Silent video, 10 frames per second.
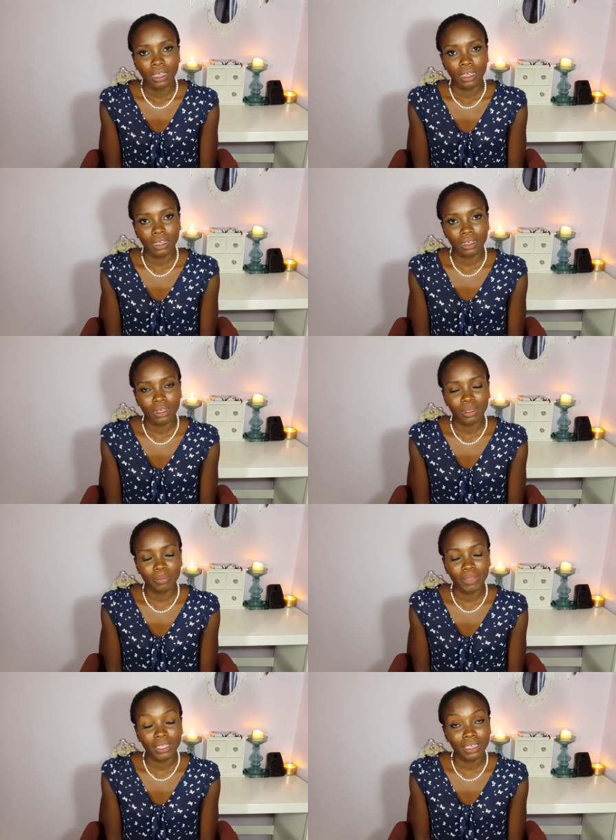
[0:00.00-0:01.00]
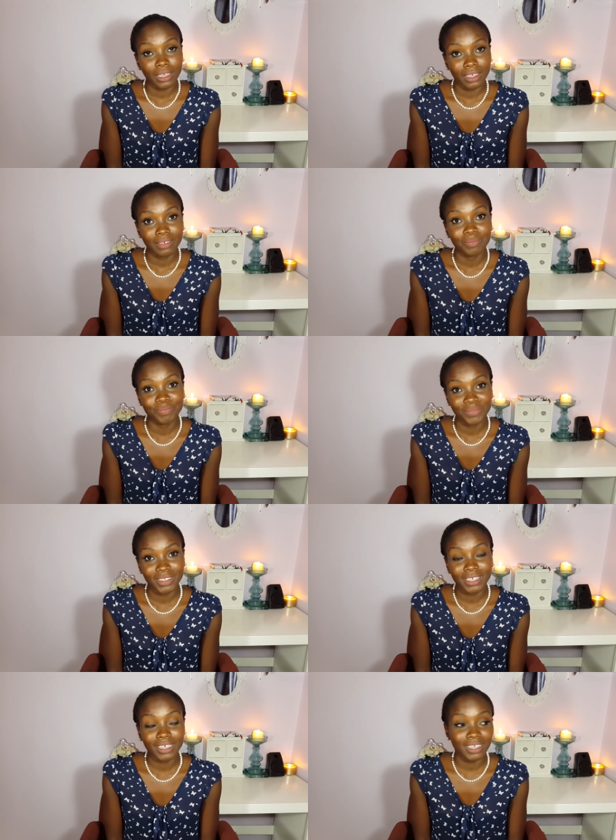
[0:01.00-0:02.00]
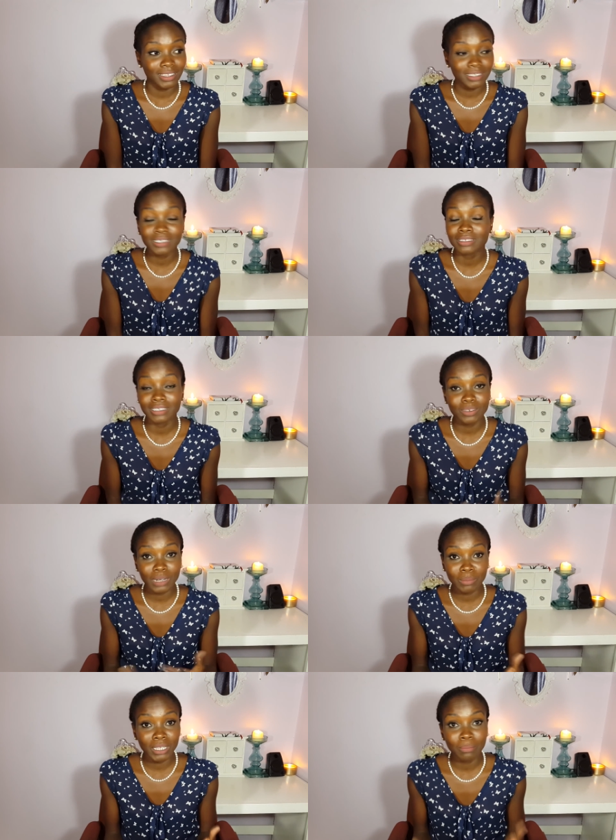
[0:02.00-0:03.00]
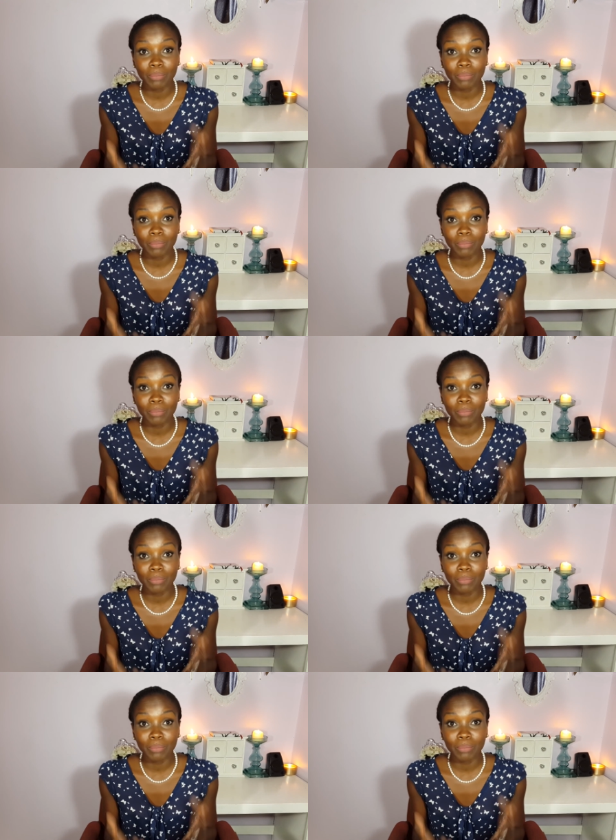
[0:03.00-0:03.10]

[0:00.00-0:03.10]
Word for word: Yeah. Yeah, this is, you see what I mean?